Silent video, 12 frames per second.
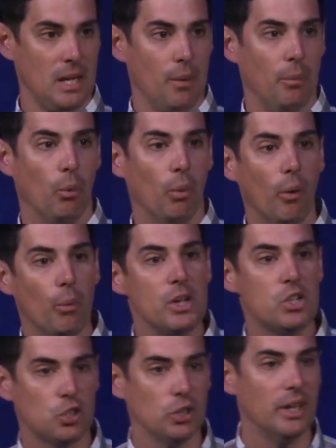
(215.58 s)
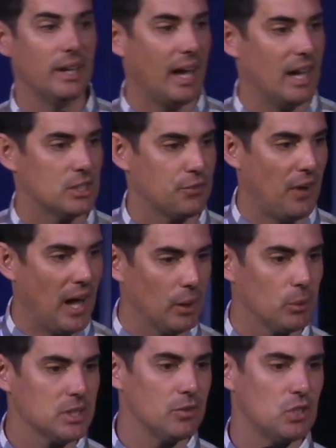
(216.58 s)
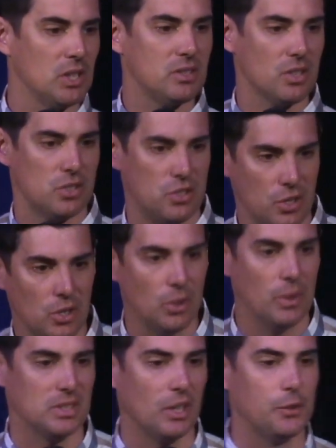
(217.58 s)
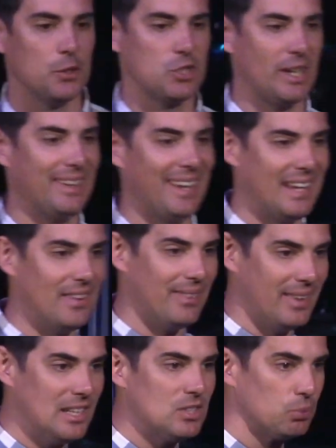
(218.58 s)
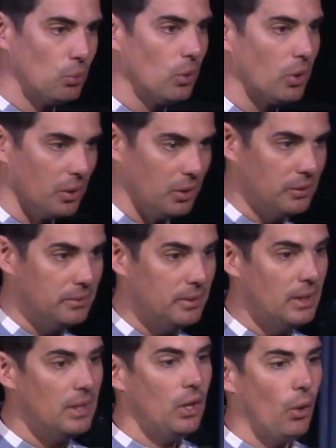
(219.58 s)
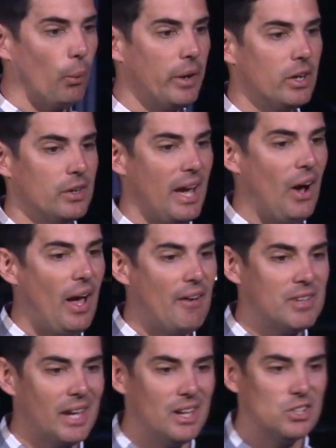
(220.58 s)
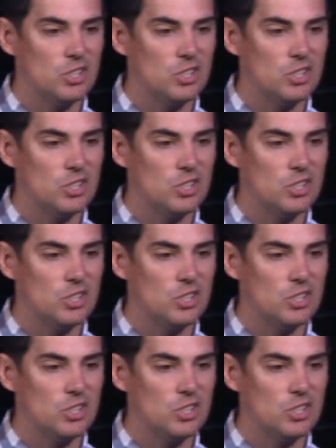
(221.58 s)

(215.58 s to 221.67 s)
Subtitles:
But what we should, as followers of Jesus, do is understand that in this world, we are now having a